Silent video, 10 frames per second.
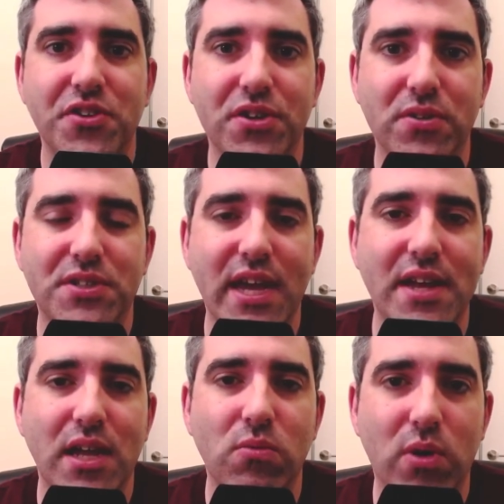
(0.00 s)
you're going to
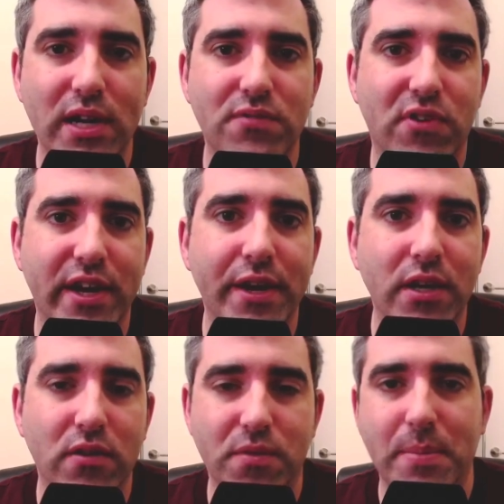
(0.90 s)
get a wide
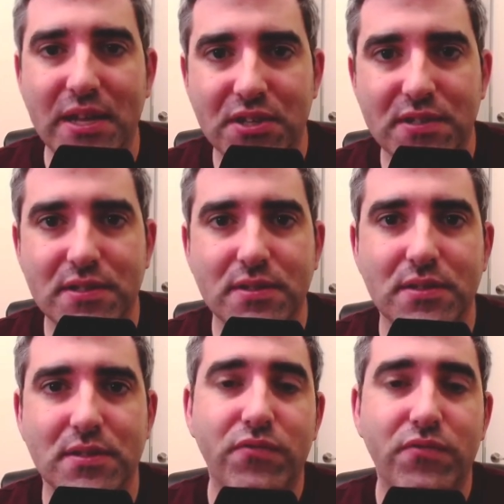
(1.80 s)
variety of opinions.